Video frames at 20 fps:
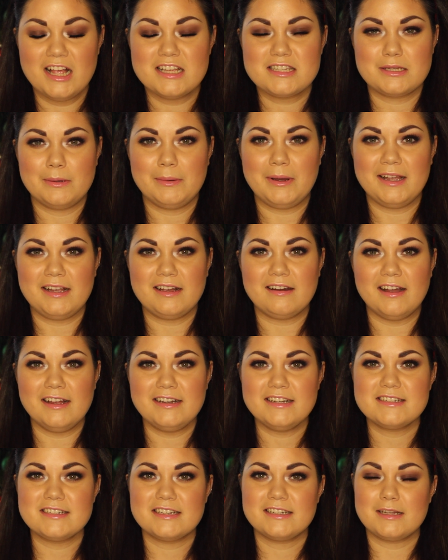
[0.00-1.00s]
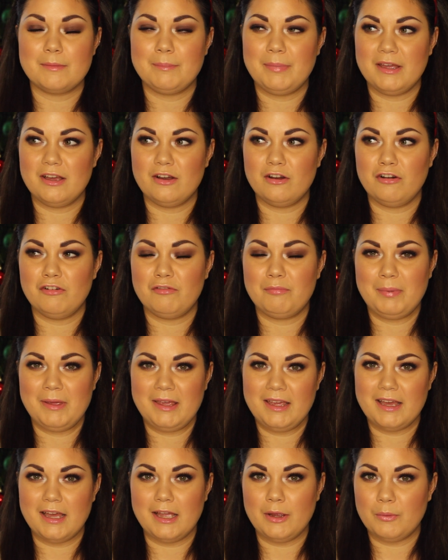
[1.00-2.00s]
So I kind of did a bit of
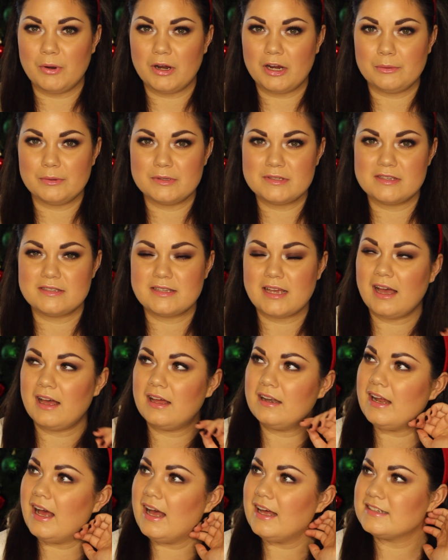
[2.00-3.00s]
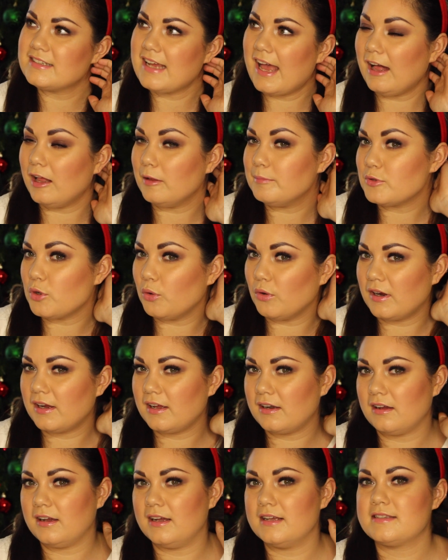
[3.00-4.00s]
PA work with Suzanne and helped
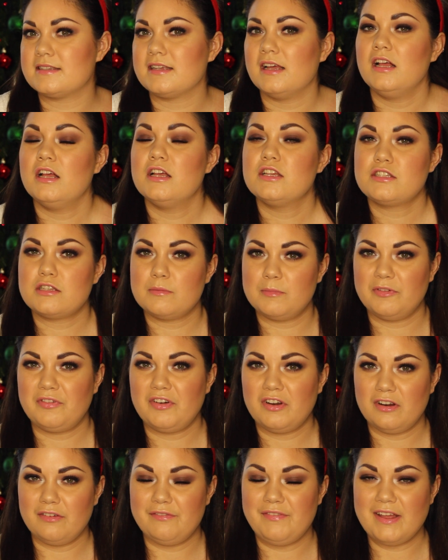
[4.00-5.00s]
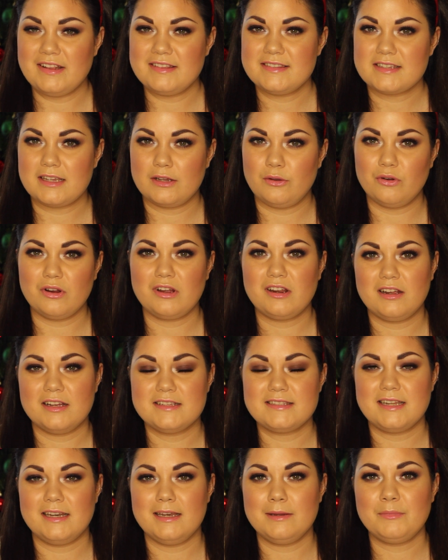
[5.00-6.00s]
organise some of her events. I
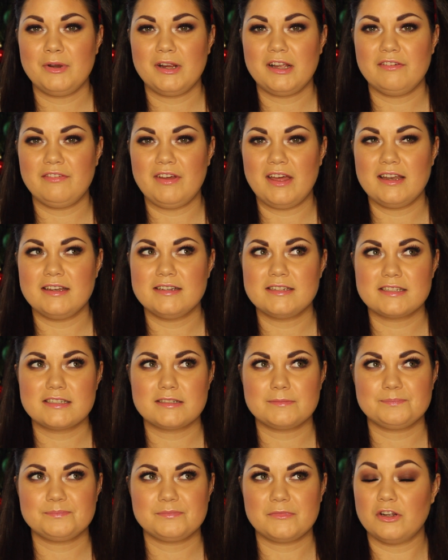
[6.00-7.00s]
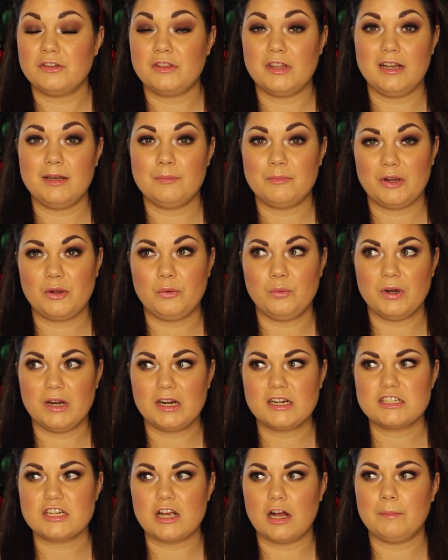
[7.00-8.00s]
organised the Limerick event, or the Limerick
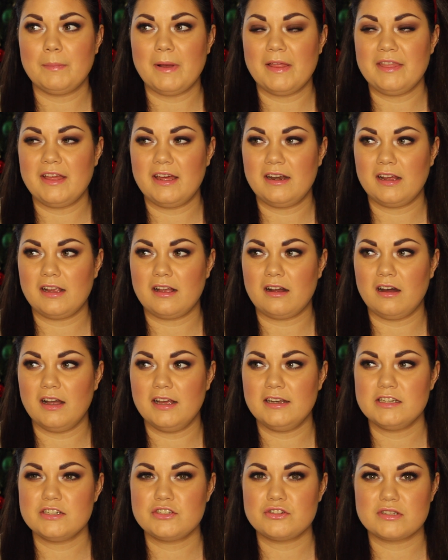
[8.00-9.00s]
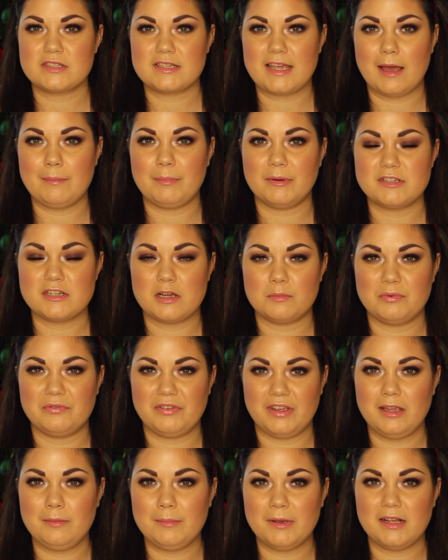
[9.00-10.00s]
workshop, and then I kind of just kept on top of
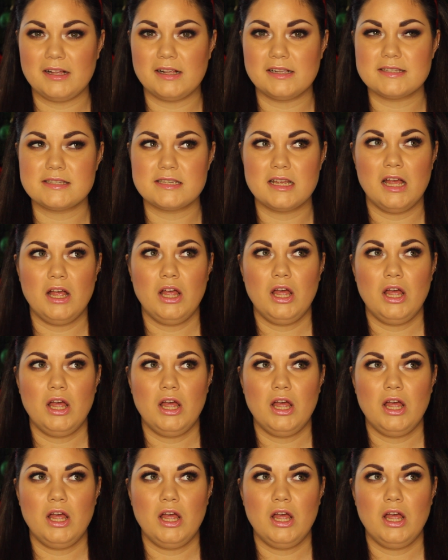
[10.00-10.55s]
emails.